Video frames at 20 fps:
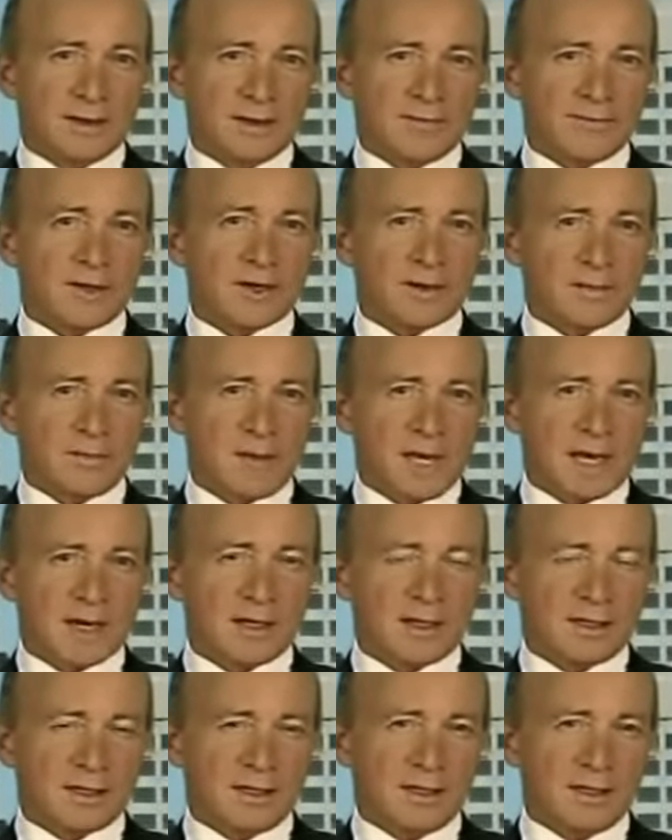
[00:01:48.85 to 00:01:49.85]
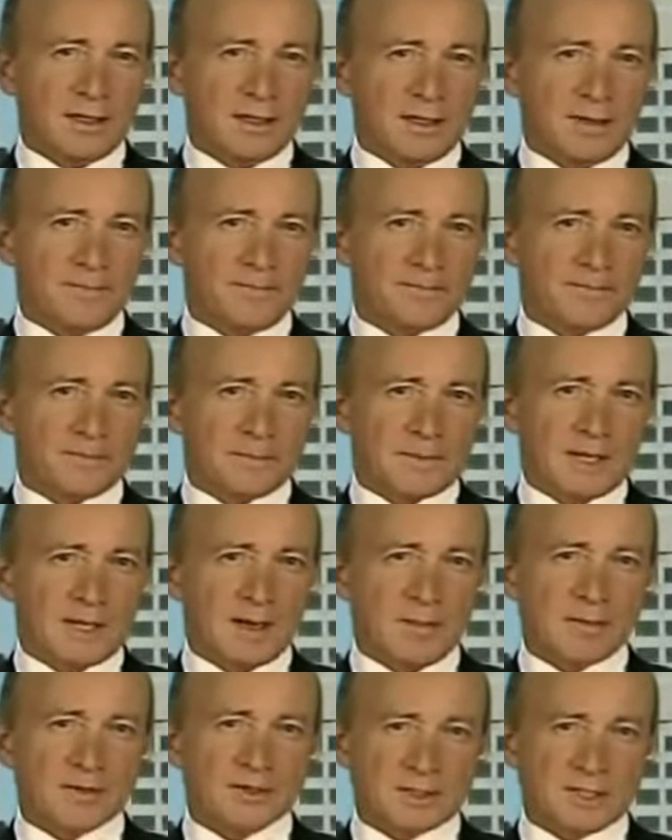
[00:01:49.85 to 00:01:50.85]
uh, fundamentally um,
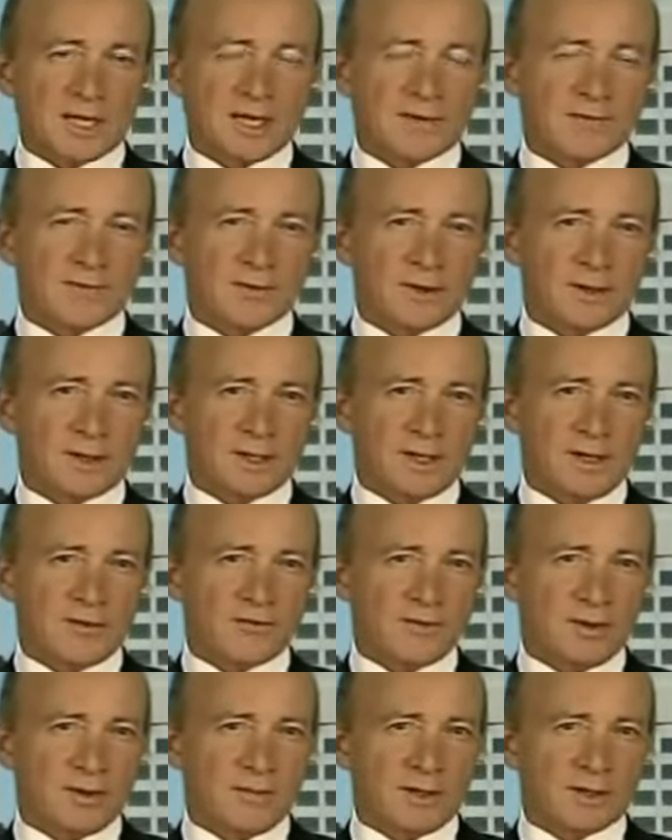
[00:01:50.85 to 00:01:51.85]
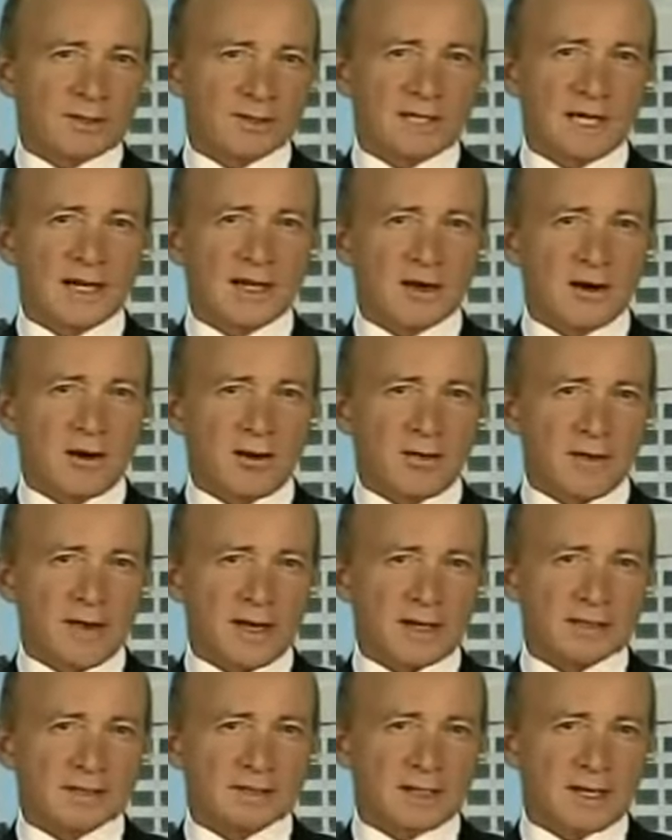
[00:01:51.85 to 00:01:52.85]
a mistake for the country, but setting
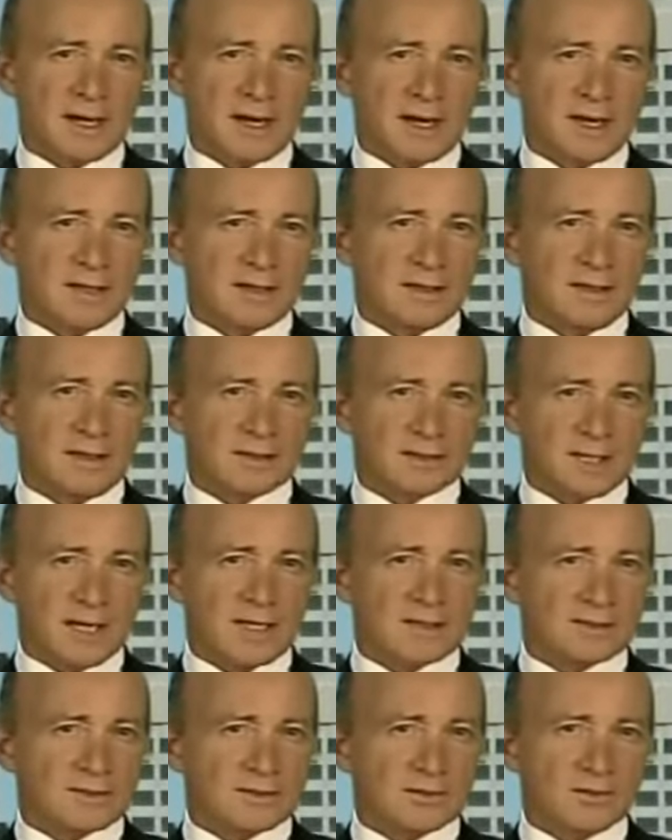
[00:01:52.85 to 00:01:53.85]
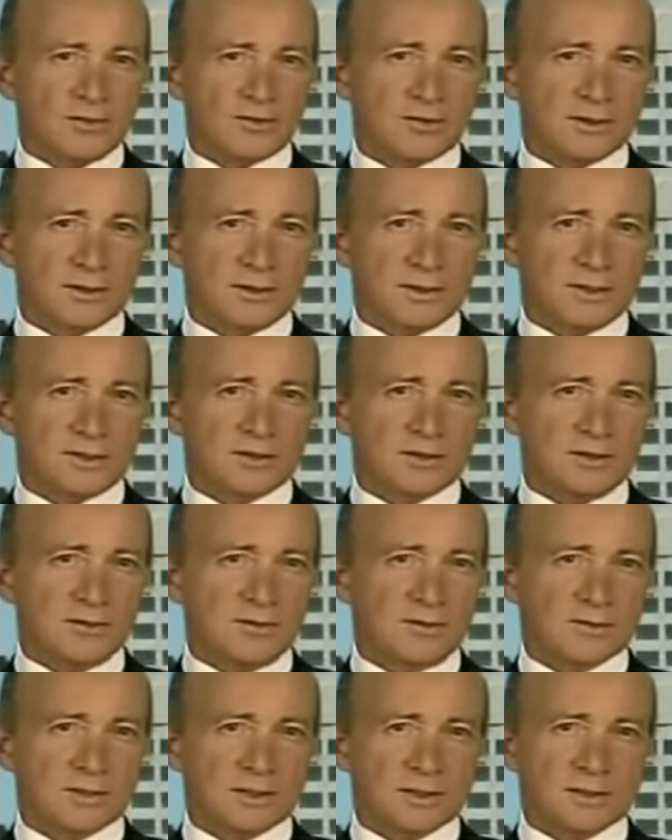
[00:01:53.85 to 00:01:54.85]
all that aside, these constitutional
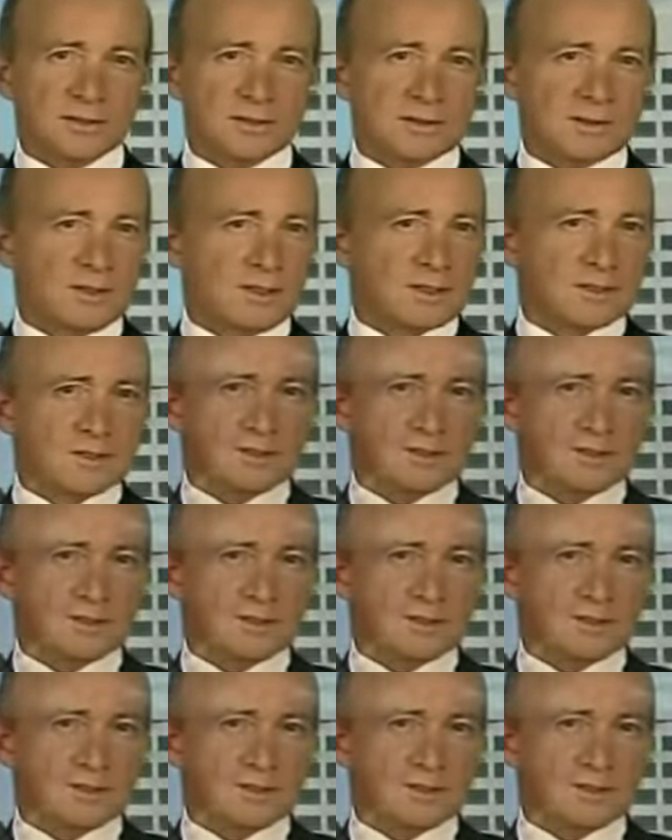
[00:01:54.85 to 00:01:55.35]
issues, it's,